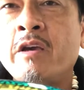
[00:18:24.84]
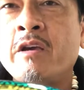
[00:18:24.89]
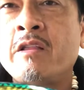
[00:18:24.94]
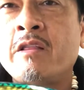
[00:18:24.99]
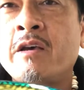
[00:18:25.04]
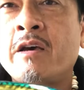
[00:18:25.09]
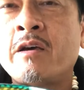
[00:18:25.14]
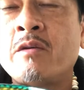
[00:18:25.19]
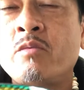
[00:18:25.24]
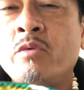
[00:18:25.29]

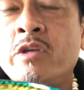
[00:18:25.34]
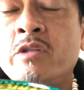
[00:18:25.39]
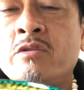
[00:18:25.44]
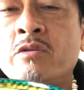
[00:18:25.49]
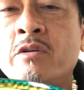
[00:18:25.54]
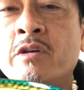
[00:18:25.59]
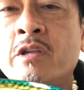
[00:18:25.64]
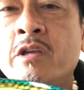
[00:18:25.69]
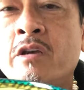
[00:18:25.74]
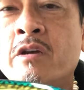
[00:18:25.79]
that we do
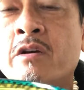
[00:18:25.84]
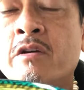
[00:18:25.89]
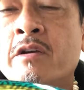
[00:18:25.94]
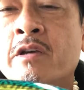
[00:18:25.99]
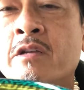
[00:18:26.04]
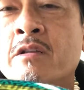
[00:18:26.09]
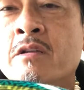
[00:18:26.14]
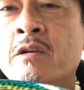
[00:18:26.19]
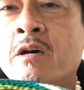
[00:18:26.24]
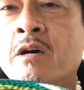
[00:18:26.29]
it here
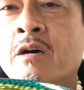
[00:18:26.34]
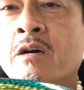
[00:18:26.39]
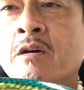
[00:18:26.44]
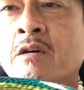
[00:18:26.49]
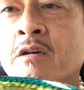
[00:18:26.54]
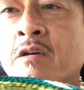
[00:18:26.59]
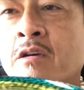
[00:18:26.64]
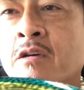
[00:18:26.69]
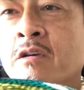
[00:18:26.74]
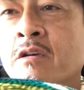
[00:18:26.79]

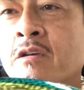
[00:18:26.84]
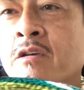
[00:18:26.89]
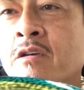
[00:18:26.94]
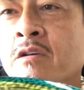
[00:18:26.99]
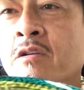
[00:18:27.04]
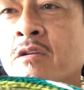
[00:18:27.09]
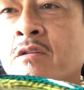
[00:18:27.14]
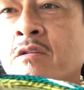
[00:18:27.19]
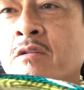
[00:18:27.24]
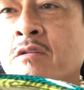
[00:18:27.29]

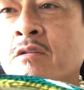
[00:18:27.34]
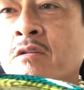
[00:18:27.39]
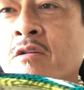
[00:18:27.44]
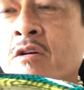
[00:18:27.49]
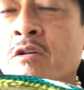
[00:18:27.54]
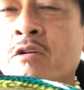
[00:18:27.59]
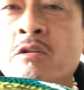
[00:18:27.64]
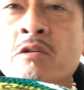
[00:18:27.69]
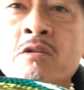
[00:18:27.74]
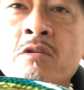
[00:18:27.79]
in
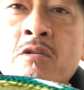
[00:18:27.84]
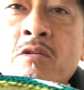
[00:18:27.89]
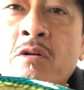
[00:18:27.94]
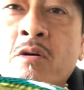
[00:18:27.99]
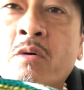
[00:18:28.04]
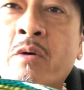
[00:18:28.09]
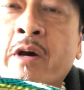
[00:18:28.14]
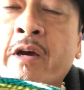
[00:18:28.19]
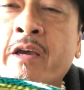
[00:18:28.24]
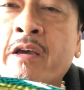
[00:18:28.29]
Honolulu,
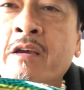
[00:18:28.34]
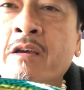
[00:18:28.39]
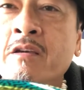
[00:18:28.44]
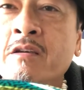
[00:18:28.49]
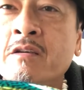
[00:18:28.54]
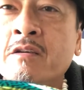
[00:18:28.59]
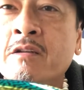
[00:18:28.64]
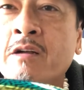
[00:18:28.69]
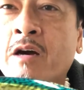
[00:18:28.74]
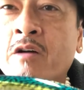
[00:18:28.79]
Hawaii,
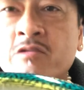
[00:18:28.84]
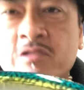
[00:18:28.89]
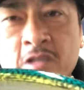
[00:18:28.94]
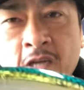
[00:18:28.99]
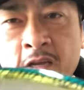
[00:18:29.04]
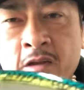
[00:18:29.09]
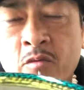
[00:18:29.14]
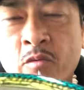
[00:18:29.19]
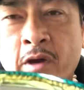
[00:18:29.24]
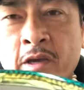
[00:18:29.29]
and outside
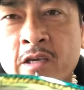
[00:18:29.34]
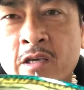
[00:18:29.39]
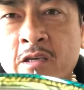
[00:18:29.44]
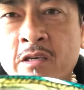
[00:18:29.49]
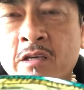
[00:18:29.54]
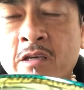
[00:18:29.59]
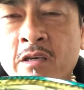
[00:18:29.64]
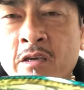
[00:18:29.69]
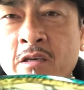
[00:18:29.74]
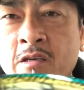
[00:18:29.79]
of
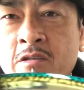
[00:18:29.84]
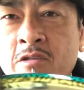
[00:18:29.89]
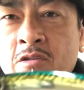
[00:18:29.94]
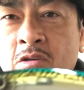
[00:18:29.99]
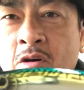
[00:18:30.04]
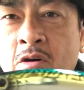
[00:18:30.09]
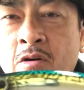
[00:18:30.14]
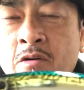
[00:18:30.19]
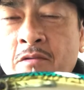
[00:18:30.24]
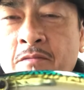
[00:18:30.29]
Waikiki.
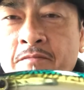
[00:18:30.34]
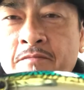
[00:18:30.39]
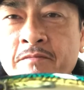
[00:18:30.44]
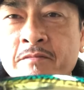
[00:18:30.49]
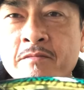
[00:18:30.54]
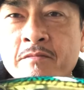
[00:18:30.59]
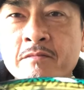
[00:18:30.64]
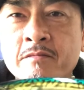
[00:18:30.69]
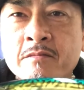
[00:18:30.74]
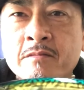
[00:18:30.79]
So
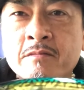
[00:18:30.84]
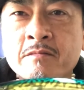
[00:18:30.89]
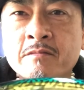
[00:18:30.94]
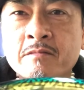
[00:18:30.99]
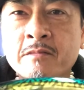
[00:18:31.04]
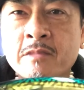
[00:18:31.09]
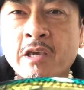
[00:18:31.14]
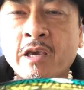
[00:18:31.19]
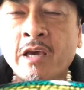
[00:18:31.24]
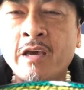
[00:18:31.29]

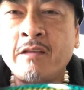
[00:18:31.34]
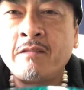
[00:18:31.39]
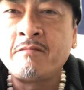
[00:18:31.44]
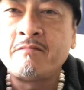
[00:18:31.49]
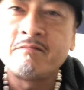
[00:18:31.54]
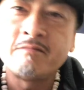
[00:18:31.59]
again,